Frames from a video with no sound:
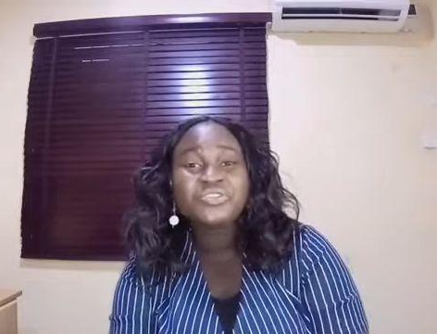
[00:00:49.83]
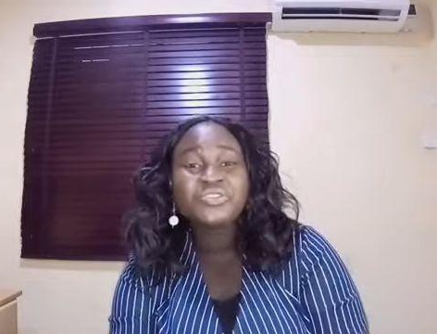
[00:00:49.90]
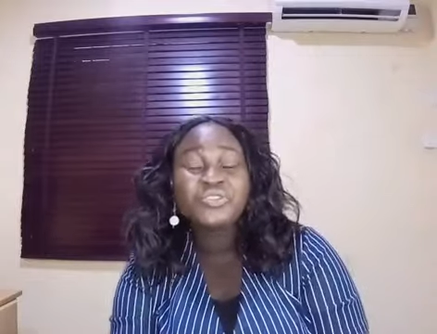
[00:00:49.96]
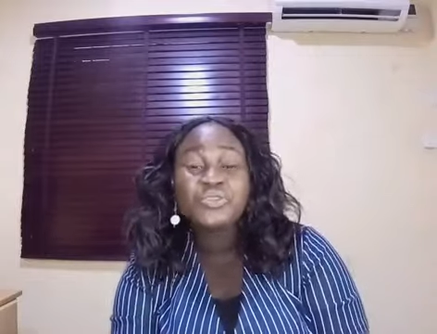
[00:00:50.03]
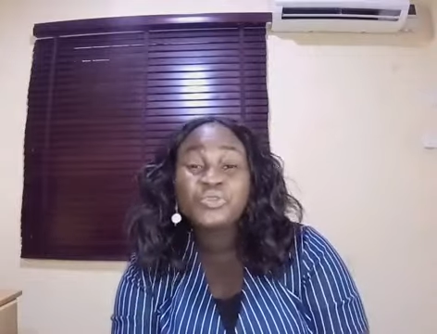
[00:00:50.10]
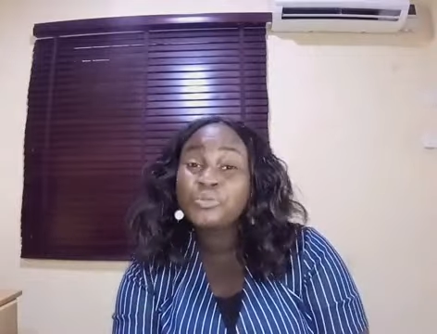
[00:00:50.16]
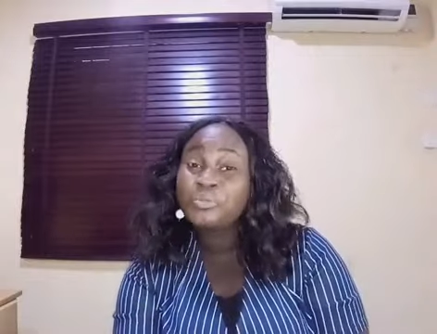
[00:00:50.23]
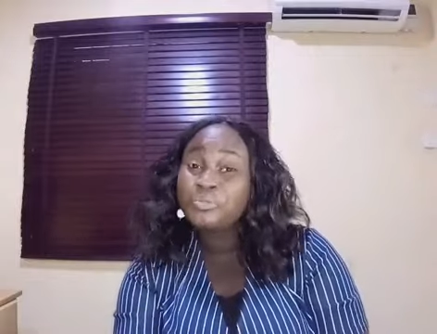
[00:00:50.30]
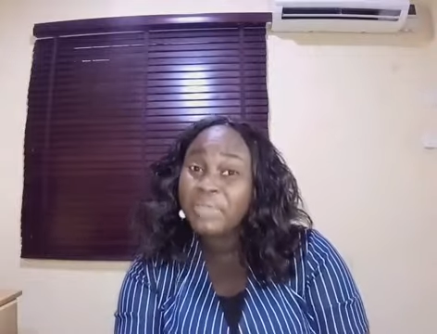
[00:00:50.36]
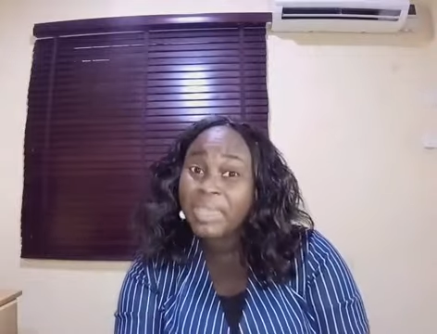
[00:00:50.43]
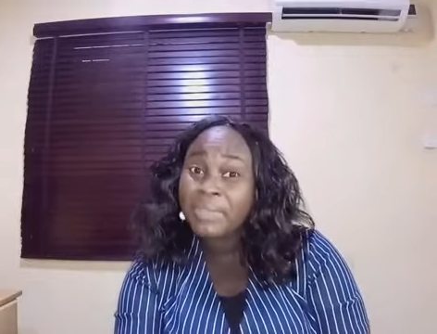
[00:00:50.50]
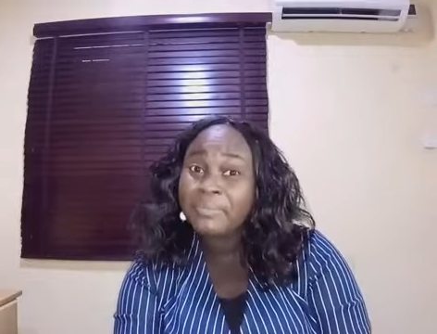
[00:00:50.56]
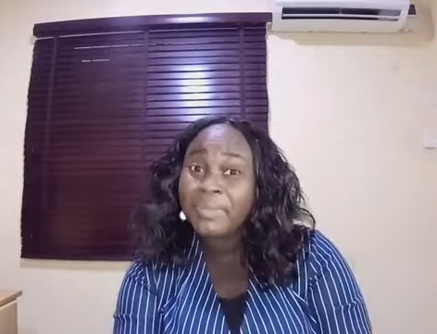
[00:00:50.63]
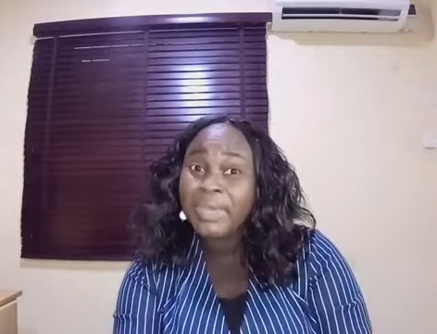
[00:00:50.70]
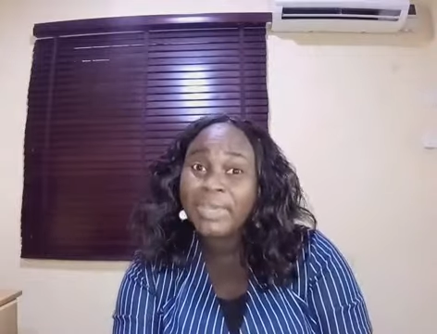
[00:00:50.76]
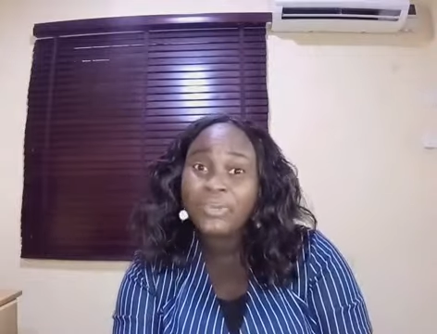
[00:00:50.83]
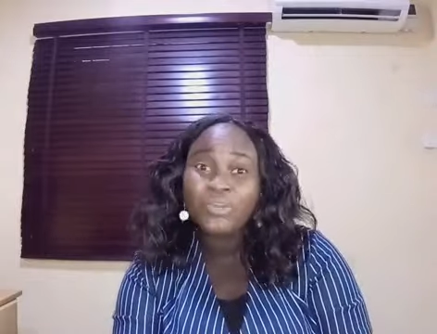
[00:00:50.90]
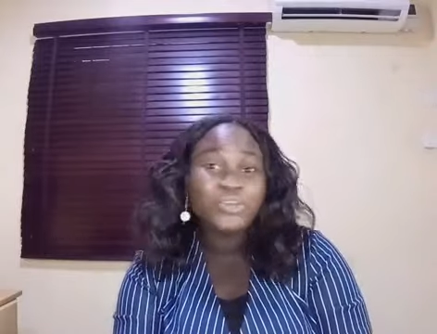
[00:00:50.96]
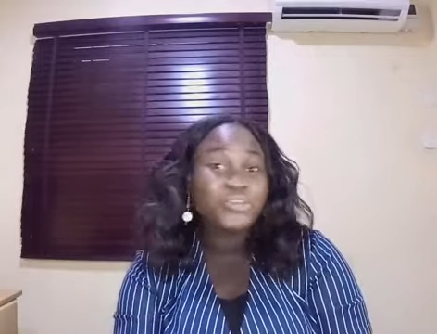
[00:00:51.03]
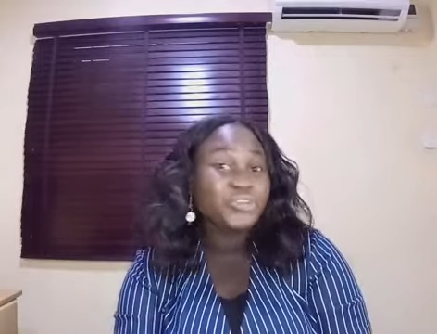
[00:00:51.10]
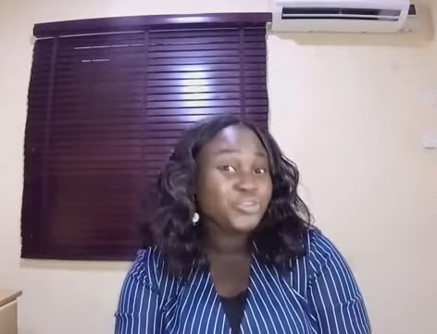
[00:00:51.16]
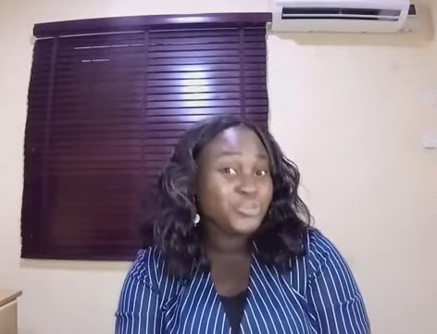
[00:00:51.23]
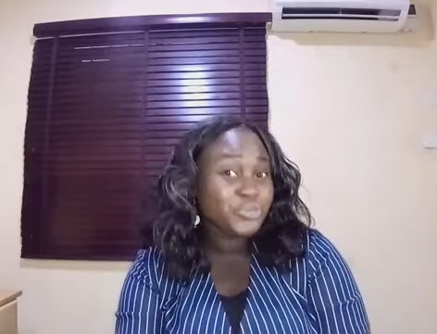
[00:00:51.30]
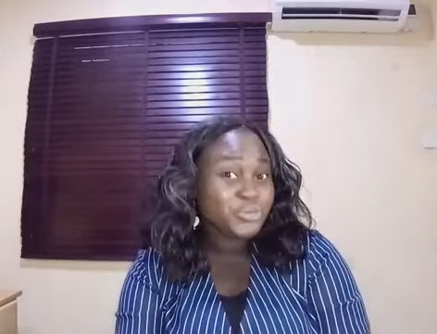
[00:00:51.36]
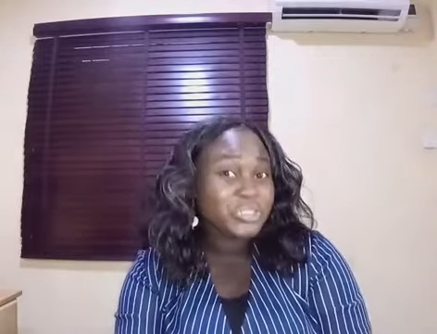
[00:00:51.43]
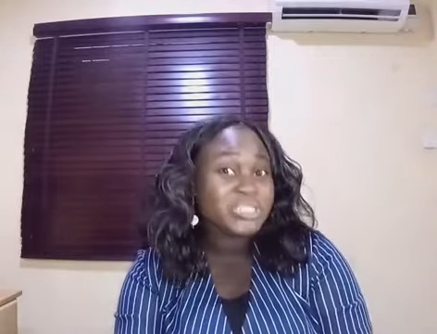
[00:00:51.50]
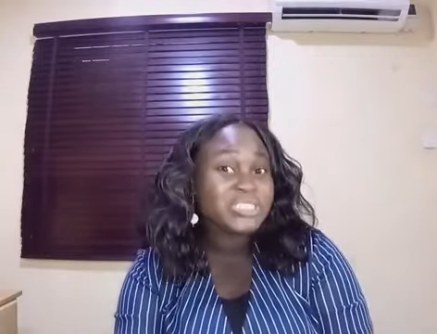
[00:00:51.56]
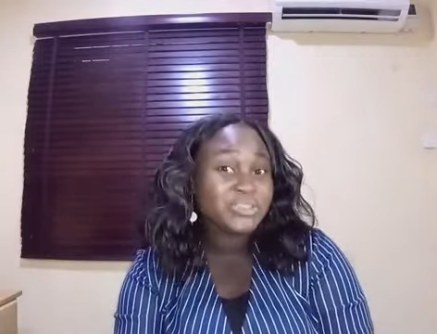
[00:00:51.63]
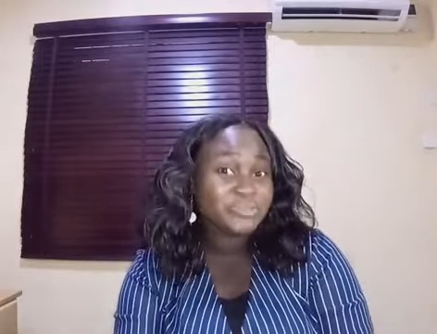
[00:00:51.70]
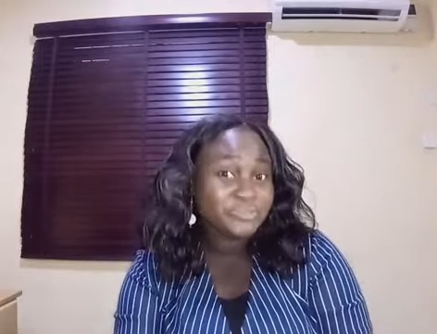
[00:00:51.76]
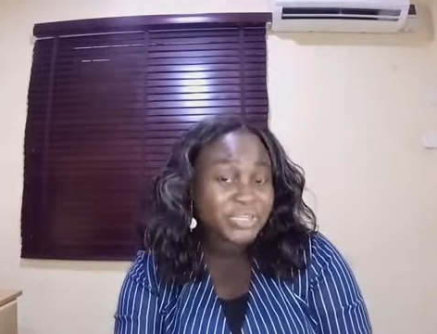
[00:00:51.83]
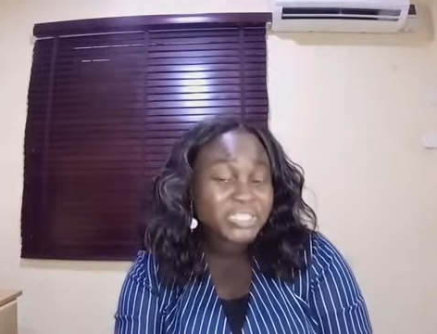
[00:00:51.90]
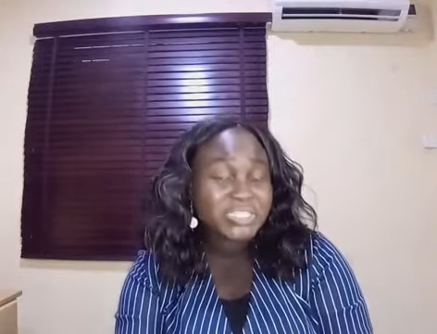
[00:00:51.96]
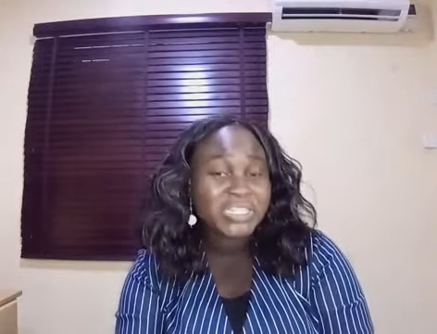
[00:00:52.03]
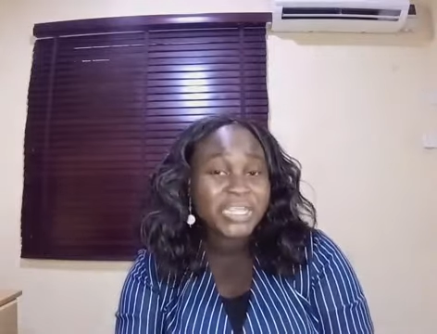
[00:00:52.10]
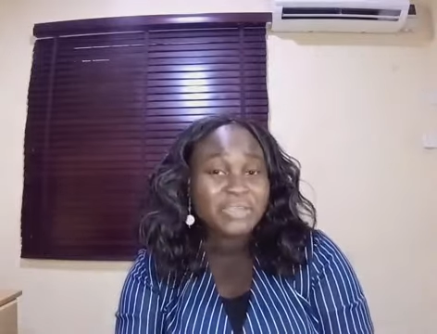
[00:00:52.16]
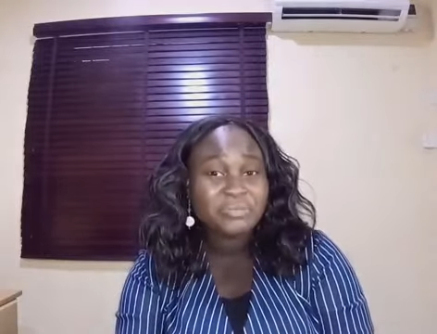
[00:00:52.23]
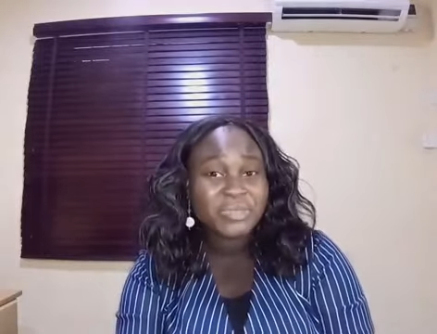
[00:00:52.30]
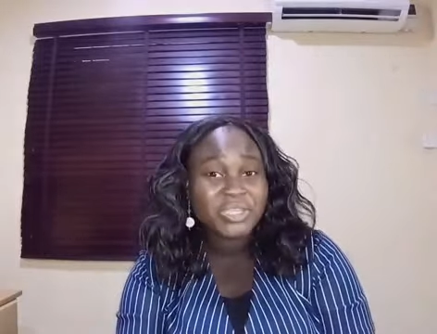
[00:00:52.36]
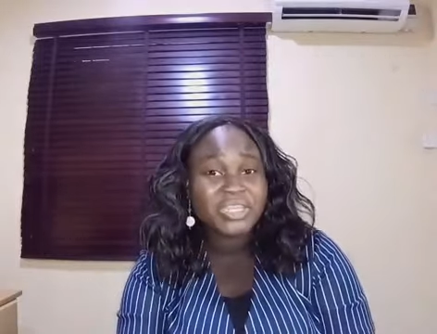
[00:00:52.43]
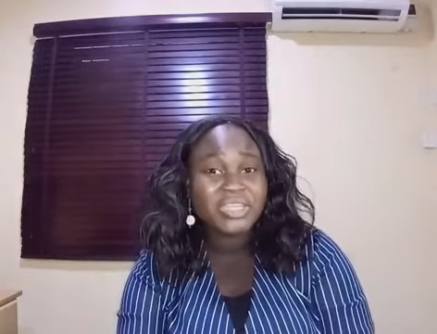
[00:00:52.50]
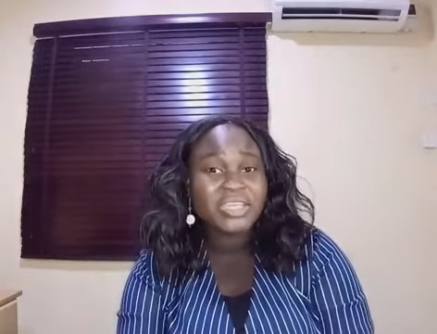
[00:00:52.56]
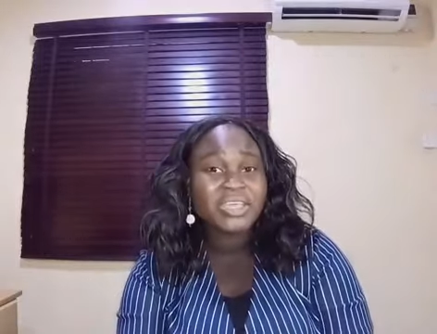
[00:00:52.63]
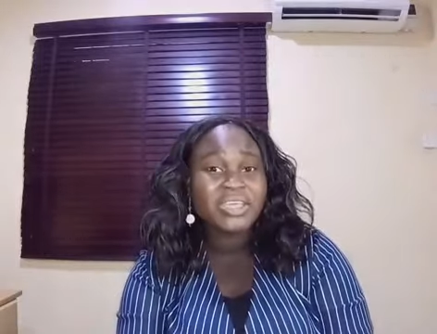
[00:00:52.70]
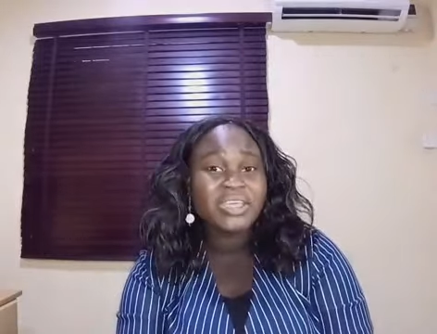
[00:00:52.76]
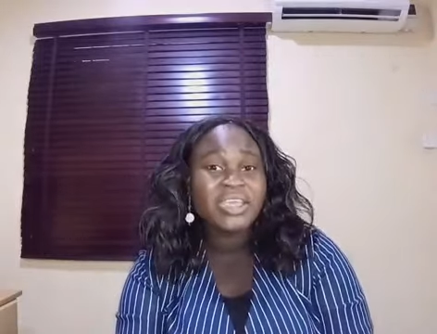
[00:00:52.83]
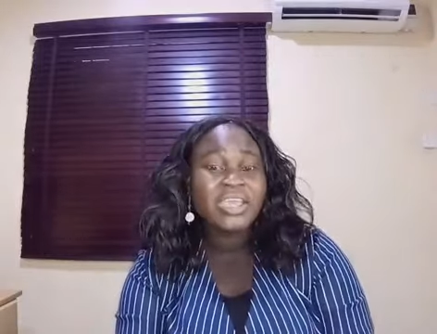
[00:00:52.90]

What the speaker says: new member or new, this is your first time being here,